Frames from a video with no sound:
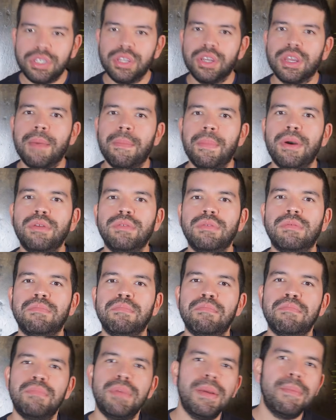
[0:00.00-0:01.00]
talk
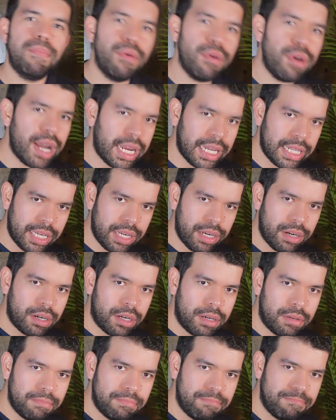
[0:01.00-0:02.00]
about being polite here.
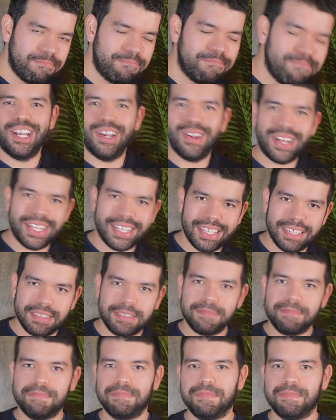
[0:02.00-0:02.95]
Look at this.